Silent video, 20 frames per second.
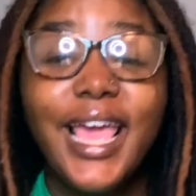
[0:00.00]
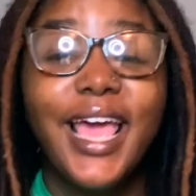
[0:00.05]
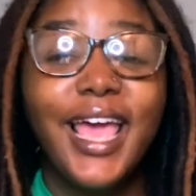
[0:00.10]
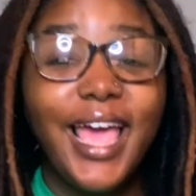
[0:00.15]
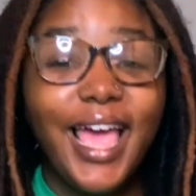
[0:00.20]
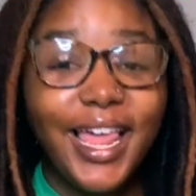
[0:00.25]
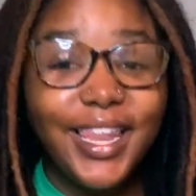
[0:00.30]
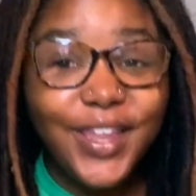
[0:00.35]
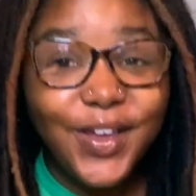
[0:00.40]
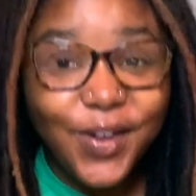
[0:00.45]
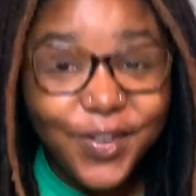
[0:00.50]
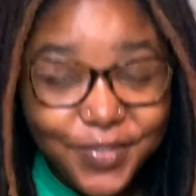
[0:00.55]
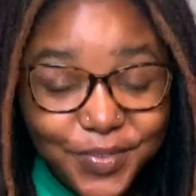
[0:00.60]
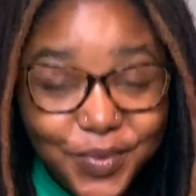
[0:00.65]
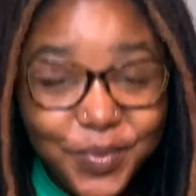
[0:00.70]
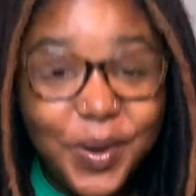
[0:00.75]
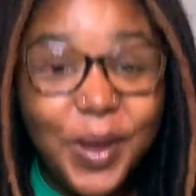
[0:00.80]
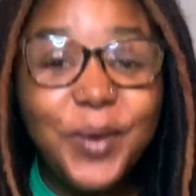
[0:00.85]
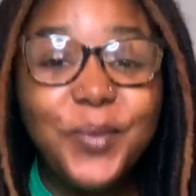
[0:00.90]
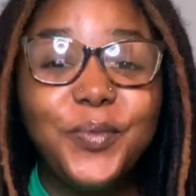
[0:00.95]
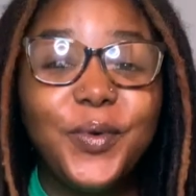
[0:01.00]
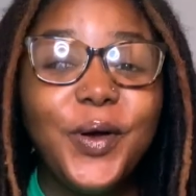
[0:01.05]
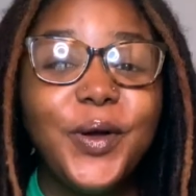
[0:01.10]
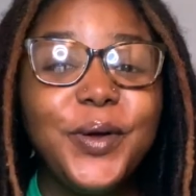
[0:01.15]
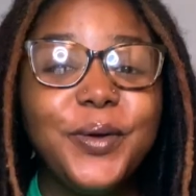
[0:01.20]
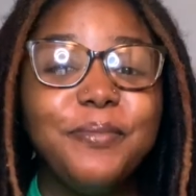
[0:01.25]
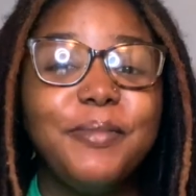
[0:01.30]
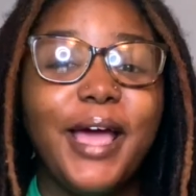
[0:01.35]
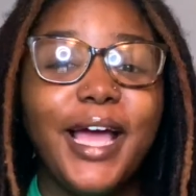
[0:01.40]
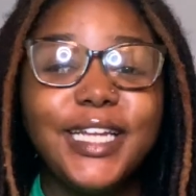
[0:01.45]
Hello everyone,
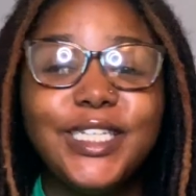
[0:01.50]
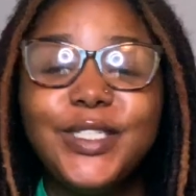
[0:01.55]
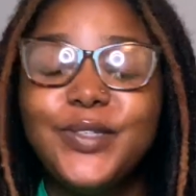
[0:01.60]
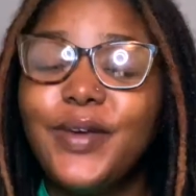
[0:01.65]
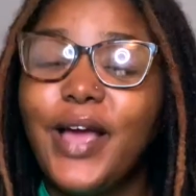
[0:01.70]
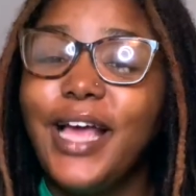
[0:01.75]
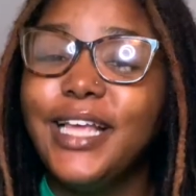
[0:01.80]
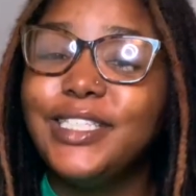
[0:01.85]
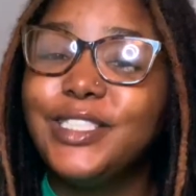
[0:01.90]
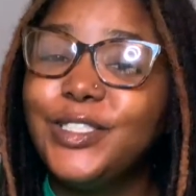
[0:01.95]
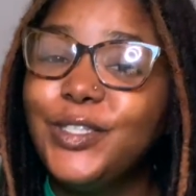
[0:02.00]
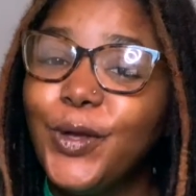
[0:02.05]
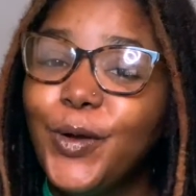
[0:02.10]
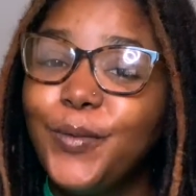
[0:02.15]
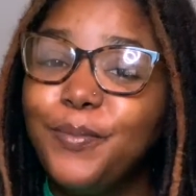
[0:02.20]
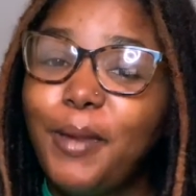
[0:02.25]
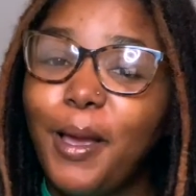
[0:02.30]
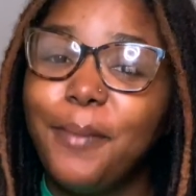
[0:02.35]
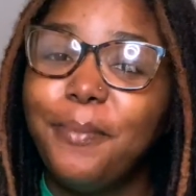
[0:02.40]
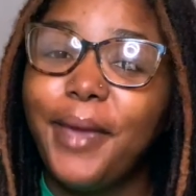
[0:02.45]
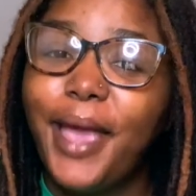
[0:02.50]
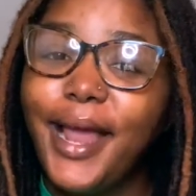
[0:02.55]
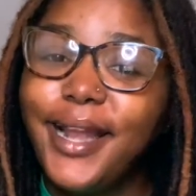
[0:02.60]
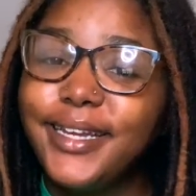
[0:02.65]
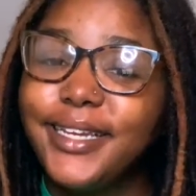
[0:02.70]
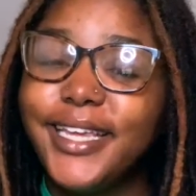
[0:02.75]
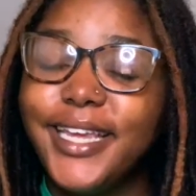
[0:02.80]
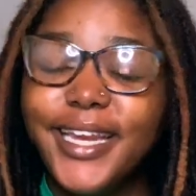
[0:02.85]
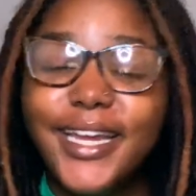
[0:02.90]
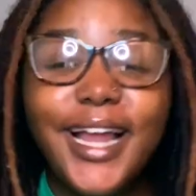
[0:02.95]
welcome back to As Told by
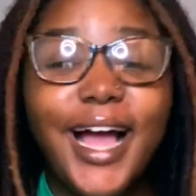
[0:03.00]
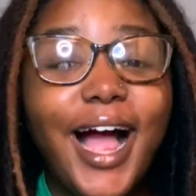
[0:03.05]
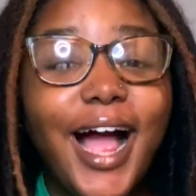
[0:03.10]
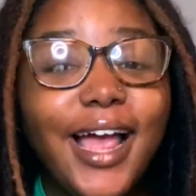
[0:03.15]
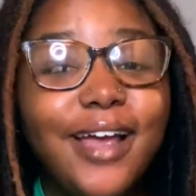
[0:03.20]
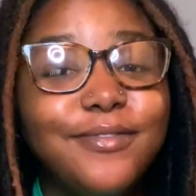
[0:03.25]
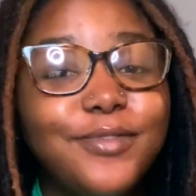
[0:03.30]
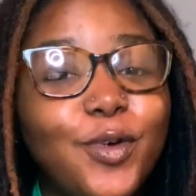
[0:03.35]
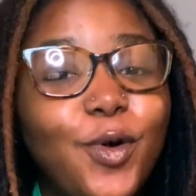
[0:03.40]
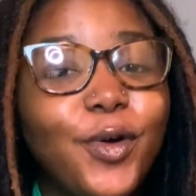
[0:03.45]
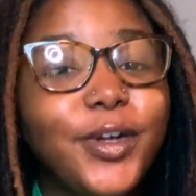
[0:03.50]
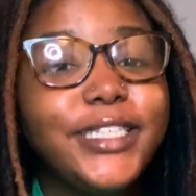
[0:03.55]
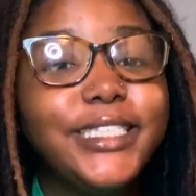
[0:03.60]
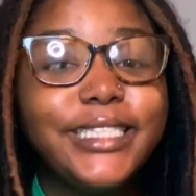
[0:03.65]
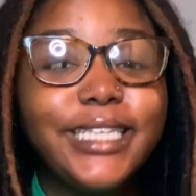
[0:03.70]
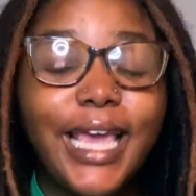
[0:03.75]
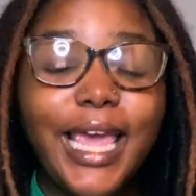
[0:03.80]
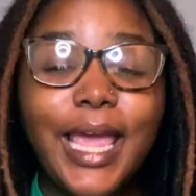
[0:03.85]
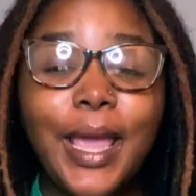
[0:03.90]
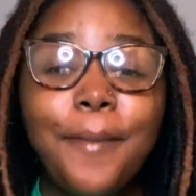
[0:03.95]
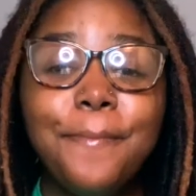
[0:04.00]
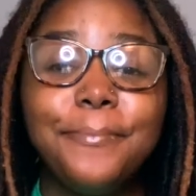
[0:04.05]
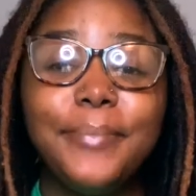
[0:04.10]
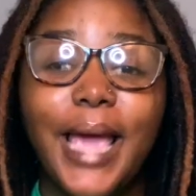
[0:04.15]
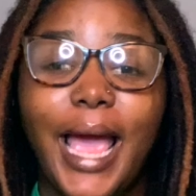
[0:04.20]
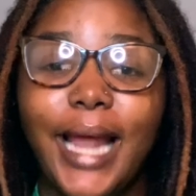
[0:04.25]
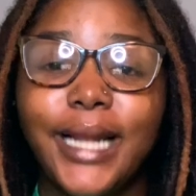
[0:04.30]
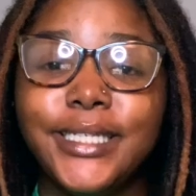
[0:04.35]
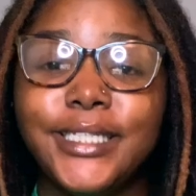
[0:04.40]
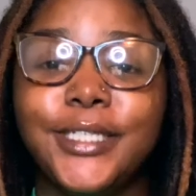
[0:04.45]
Battnyd, and I of course am
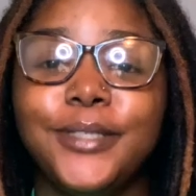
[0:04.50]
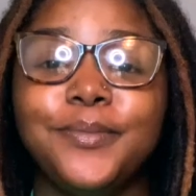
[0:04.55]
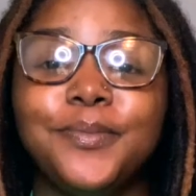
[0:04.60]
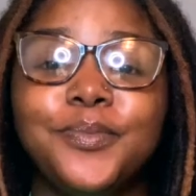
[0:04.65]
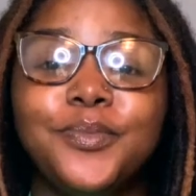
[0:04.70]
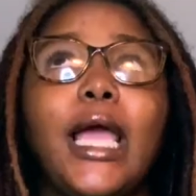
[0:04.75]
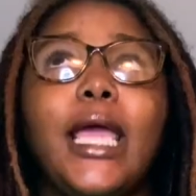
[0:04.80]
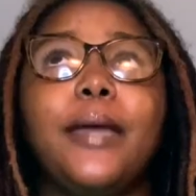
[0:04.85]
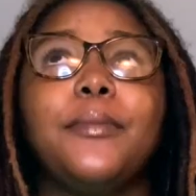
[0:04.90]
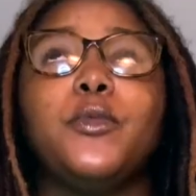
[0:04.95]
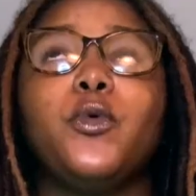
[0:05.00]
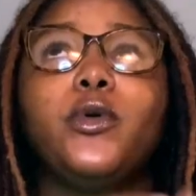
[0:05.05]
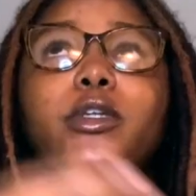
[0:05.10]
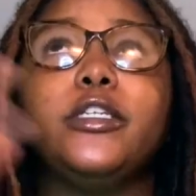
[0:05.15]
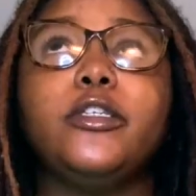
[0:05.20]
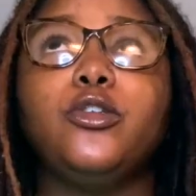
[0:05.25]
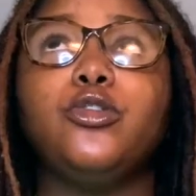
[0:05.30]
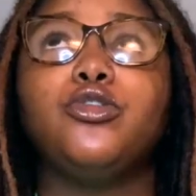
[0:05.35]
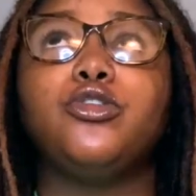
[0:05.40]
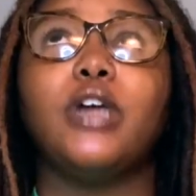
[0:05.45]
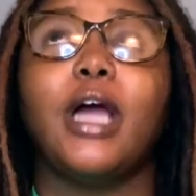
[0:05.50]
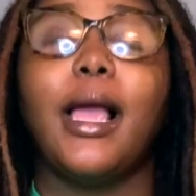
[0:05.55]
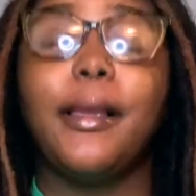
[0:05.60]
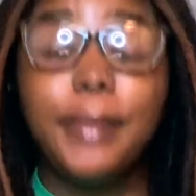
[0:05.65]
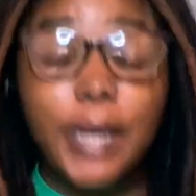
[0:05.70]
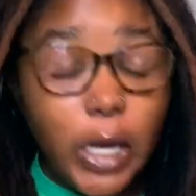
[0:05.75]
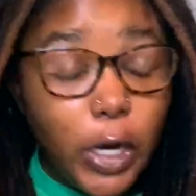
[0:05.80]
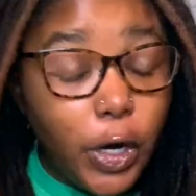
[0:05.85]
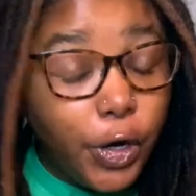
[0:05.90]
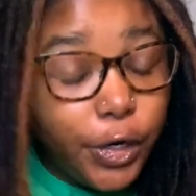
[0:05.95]
Battnyd. I am going to try
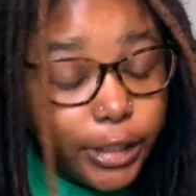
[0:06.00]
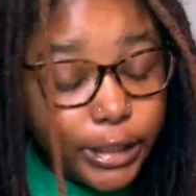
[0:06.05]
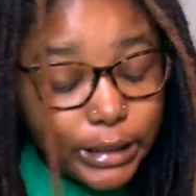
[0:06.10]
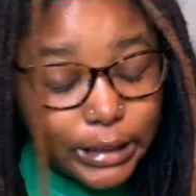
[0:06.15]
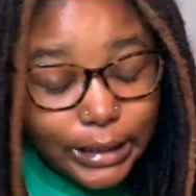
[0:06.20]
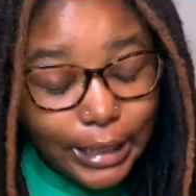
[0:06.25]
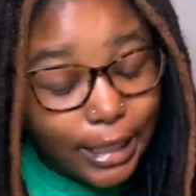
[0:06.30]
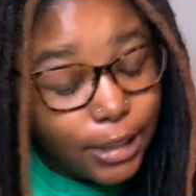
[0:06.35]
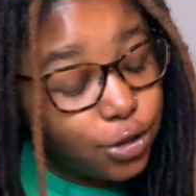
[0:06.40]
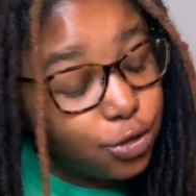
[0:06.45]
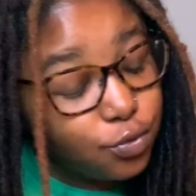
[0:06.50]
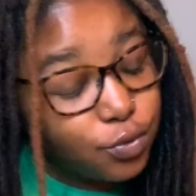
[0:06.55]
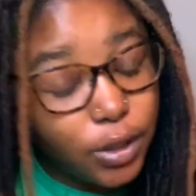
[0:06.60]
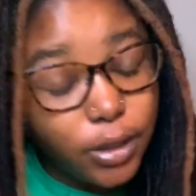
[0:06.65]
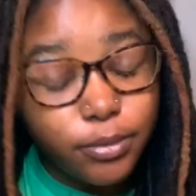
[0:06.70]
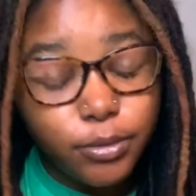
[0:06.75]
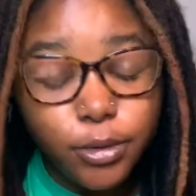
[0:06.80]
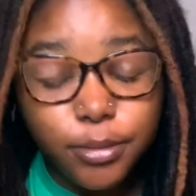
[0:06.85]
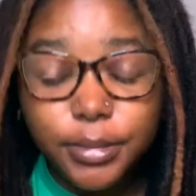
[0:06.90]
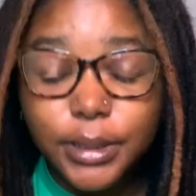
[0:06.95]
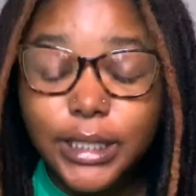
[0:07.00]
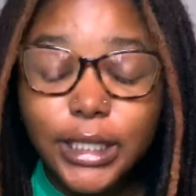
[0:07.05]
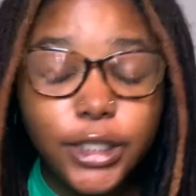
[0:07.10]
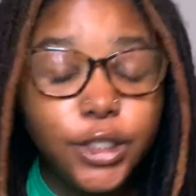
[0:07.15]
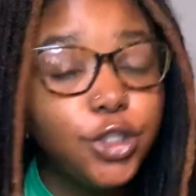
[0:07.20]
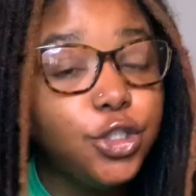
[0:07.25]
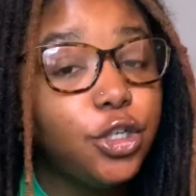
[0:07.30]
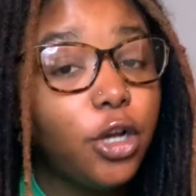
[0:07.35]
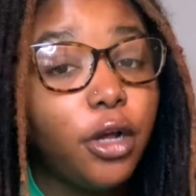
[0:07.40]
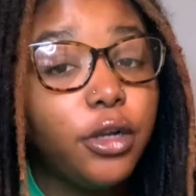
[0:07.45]
my hardest not to ramble
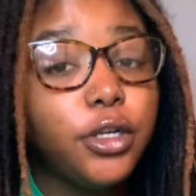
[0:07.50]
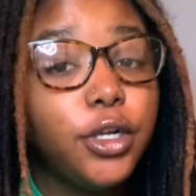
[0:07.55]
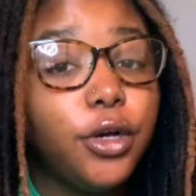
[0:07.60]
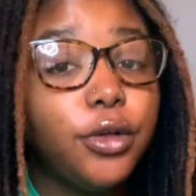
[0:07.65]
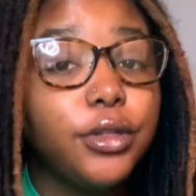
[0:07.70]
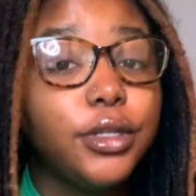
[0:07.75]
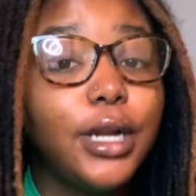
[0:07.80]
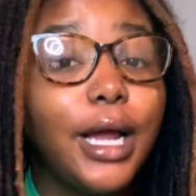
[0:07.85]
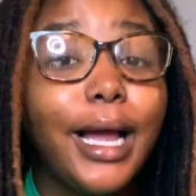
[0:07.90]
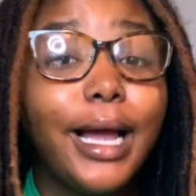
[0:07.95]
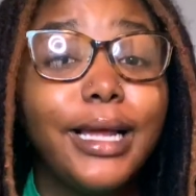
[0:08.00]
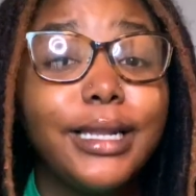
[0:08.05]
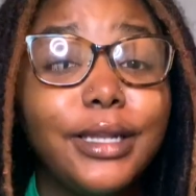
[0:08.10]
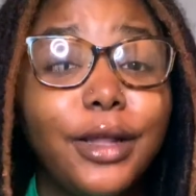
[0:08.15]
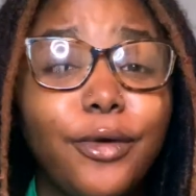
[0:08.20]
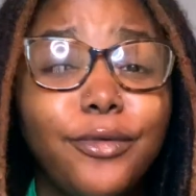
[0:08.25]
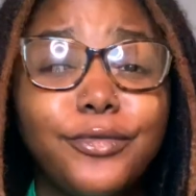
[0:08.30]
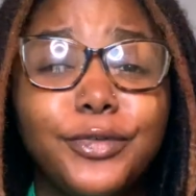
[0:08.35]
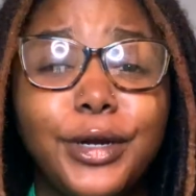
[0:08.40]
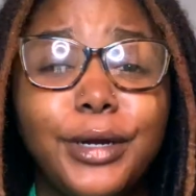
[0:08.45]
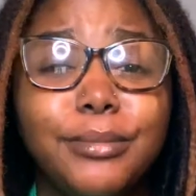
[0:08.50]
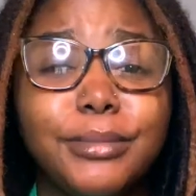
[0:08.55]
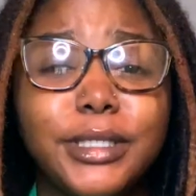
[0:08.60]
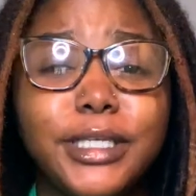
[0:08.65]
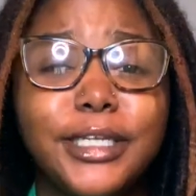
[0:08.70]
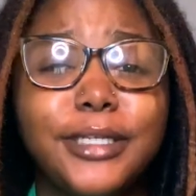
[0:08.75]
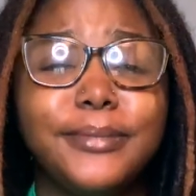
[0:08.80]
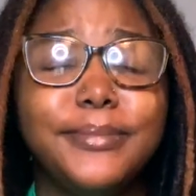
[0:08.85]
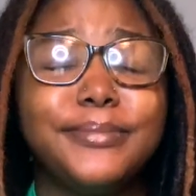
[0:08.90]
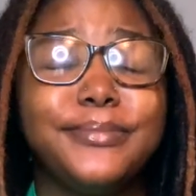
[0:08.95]
because y'all know that I love
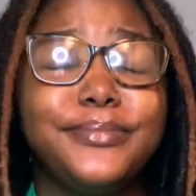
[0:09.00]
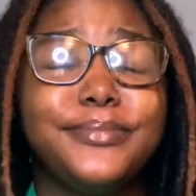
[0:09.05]
rambling.